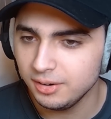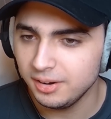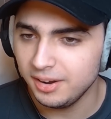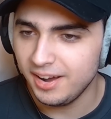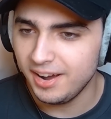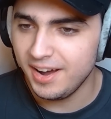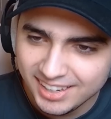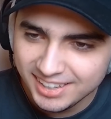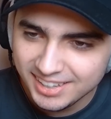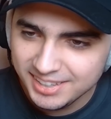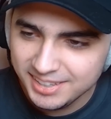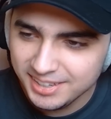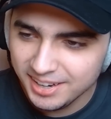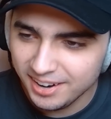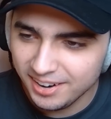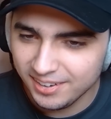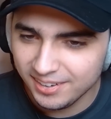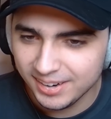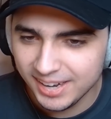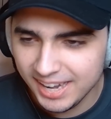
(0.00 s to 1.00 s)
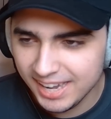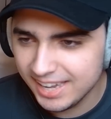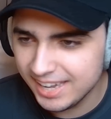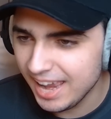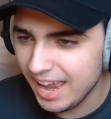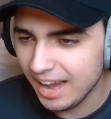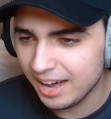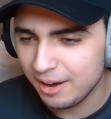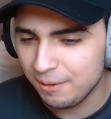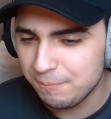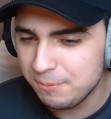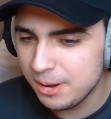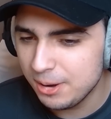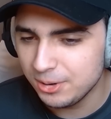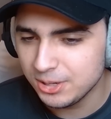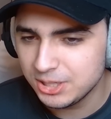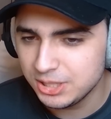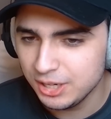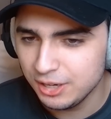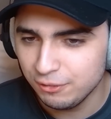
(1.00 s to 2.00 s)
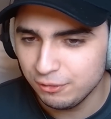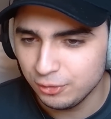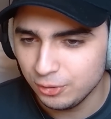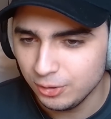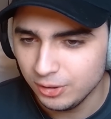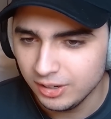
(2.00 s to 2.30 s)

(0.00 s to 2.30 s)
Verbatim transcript: Oh, yo, he can't compete with Shifu.